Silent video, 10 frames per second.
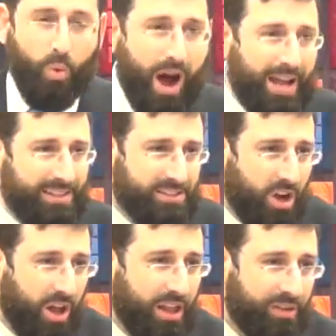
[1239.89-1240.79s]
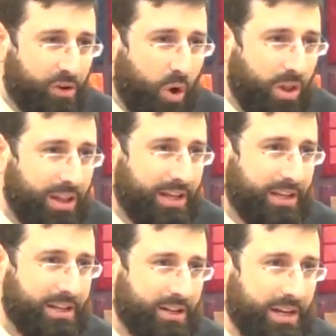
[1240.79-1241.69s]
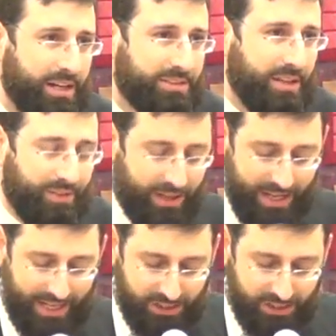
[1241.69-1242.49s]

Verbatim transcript: why is Kalev calling it Kiryat Sefer?